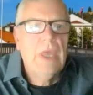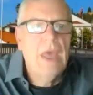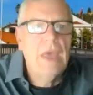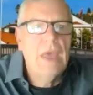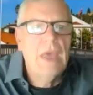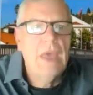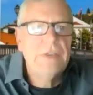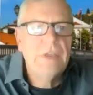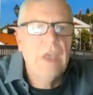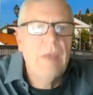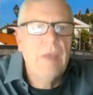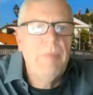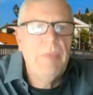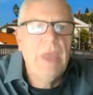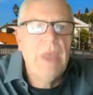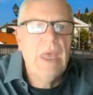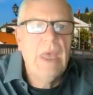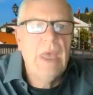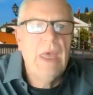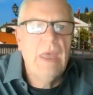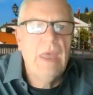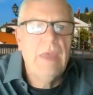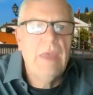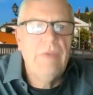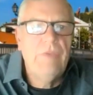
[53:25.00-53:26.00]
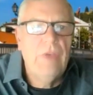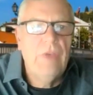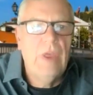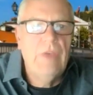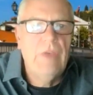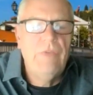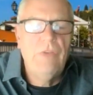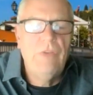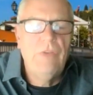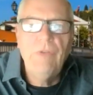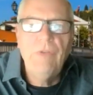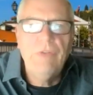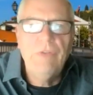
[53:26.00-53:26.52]
I say, Mia,
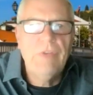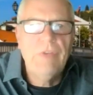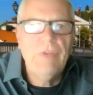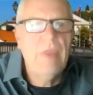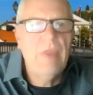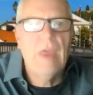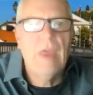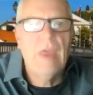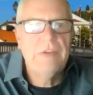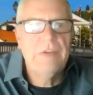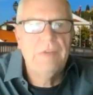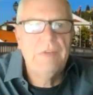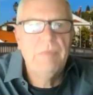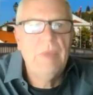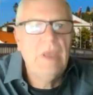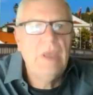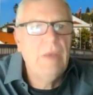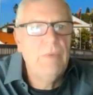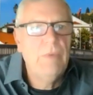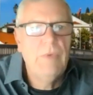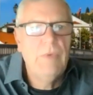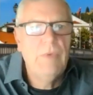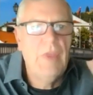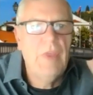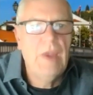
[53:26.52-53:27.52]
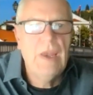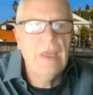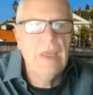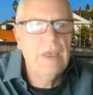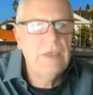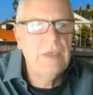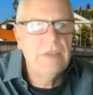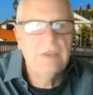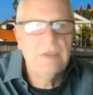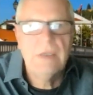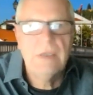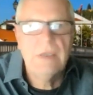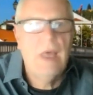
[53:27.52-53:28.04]
if you send that to me with the
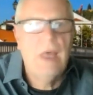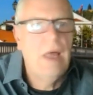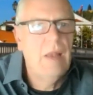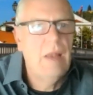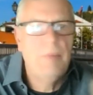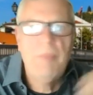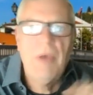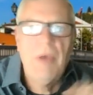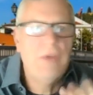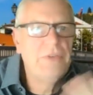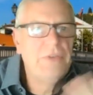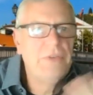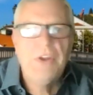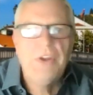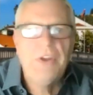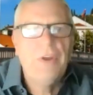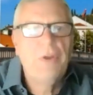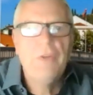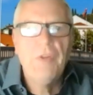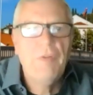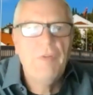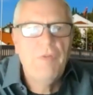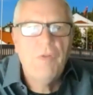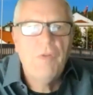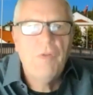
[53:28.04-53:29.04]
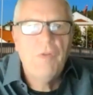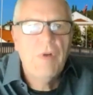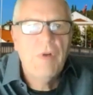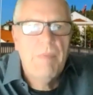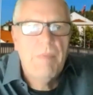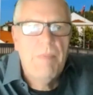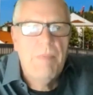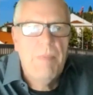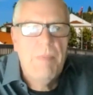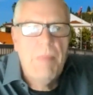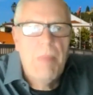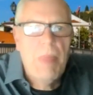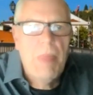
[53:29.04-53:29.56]
links, I'll post it on the
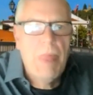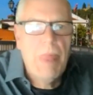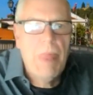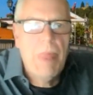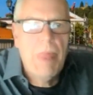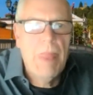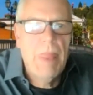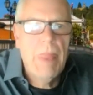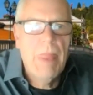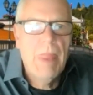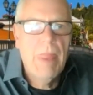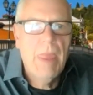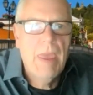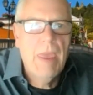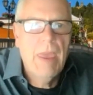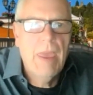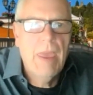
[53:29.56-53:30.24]
forum. Perfect.